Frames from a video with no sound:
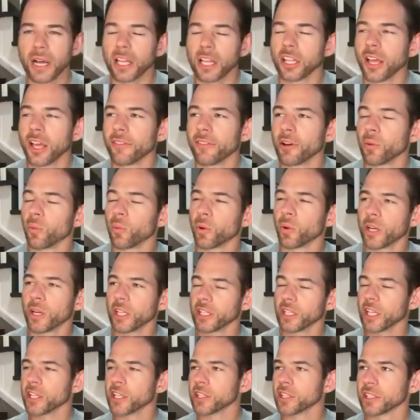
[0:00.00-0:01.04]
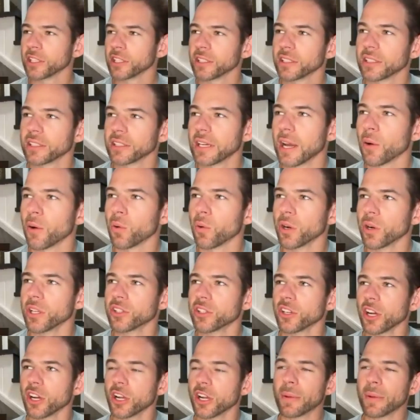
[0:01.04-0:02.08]
I love it. When it let I want to
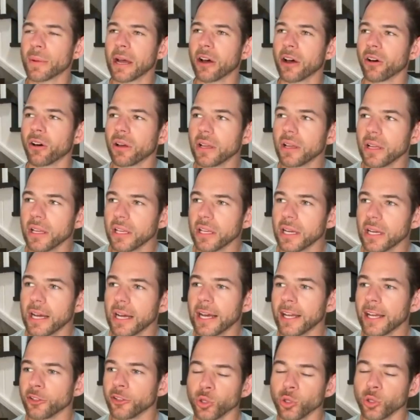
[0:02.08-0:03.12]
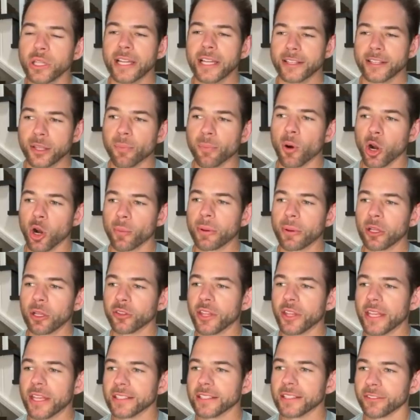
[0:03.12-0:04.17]
talk about uh, doing like the barbell
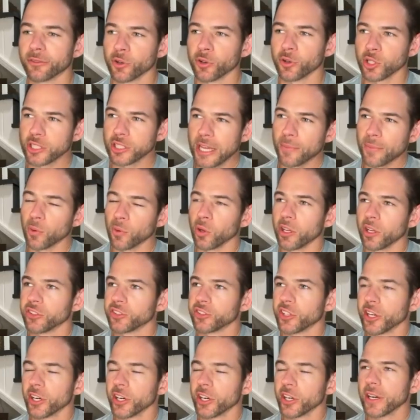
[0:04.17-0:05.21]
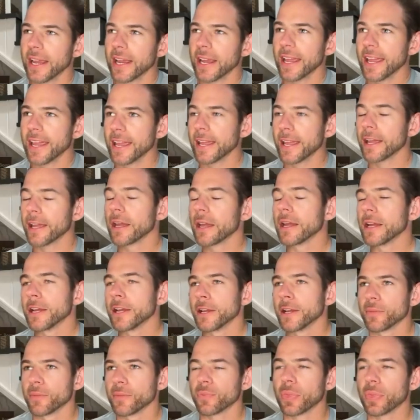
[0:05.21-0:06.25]
deadlift, for example. Is there a
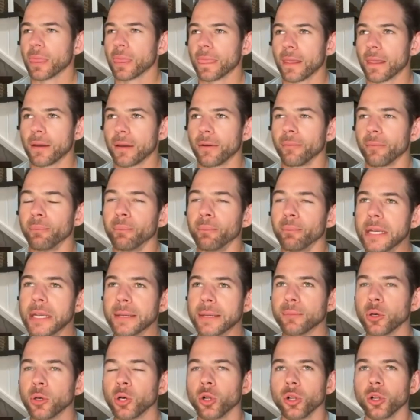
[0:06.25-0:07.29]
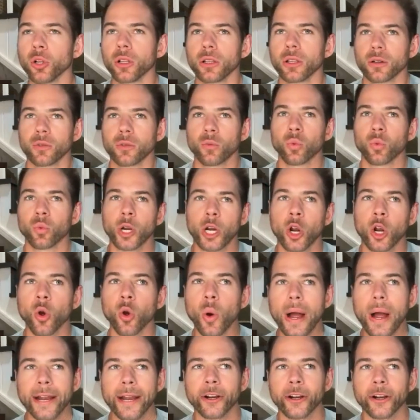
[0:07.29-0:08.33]
minimal
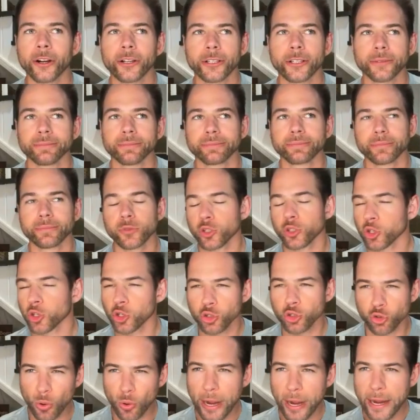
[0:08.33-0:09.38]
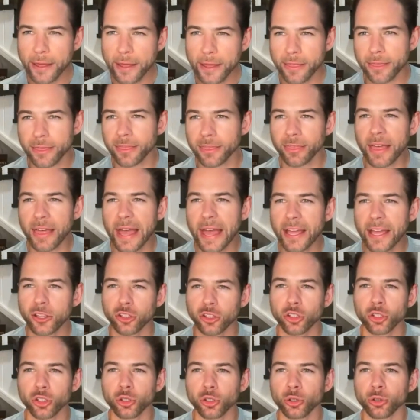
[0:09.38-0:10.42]
required strength that
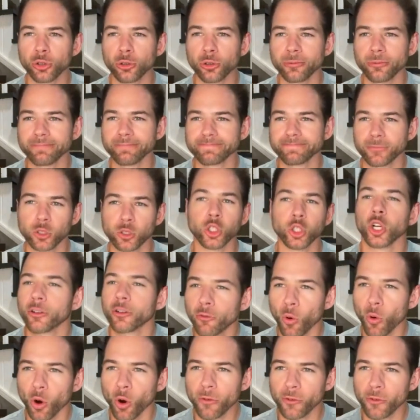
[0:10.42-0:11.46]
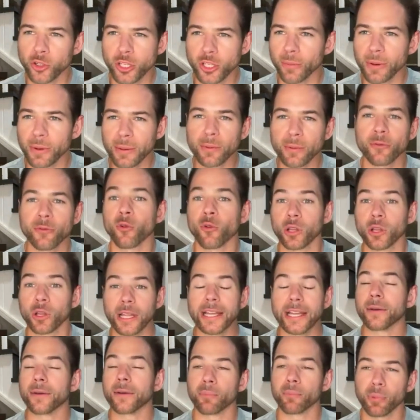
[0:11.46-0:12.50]
you look for for somebody before
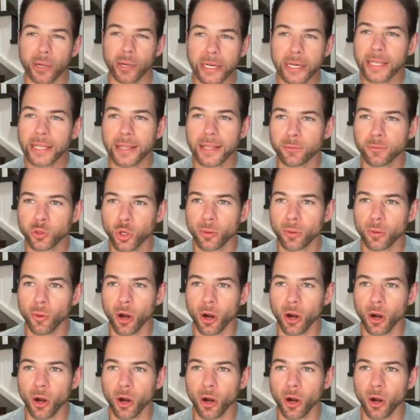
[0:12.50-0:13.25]
like bringing them to a